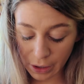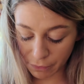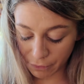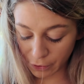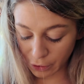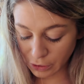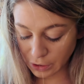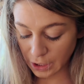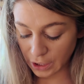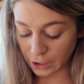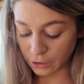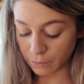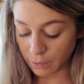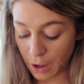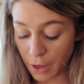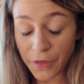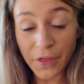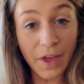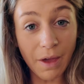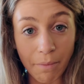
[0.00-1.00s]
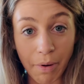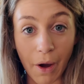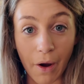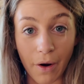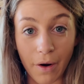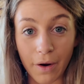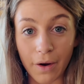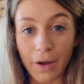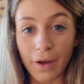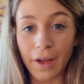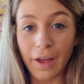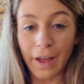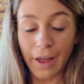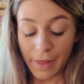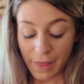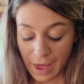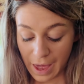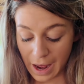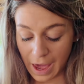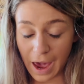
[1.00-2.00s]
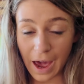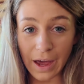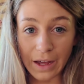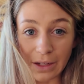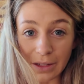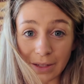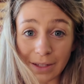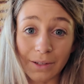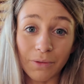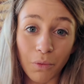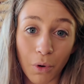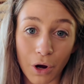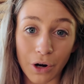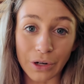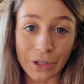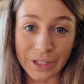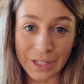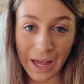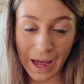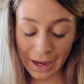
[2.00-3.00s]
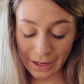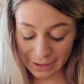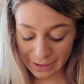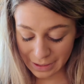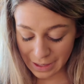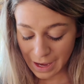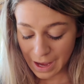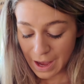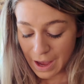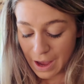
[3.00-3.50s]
It feels like a theme park that has water slides.